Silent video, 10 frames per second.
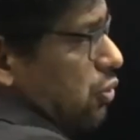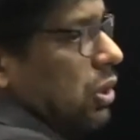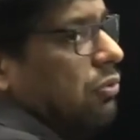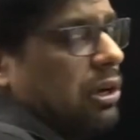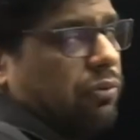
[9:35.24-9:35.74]

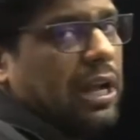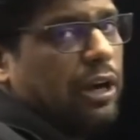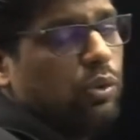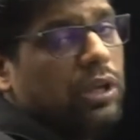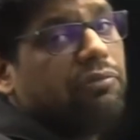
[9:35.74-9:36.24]
what we are
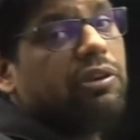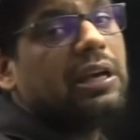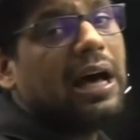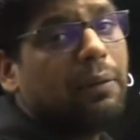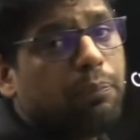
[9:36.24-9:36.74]
doing, we
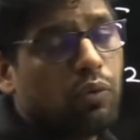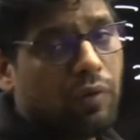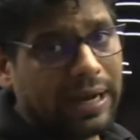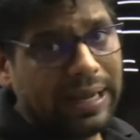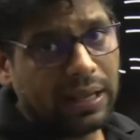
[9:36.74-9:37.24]
are
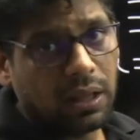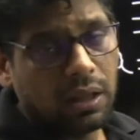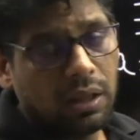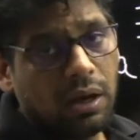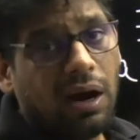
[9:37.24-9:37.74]
providing
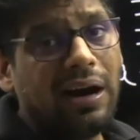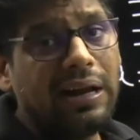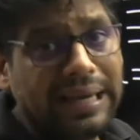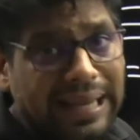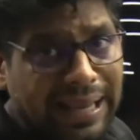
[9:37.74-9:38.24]
a
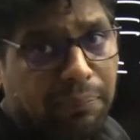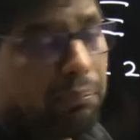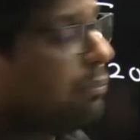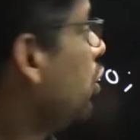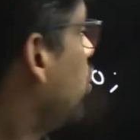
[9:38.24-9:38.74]

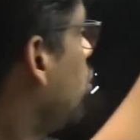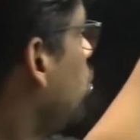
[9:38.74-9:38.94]
name to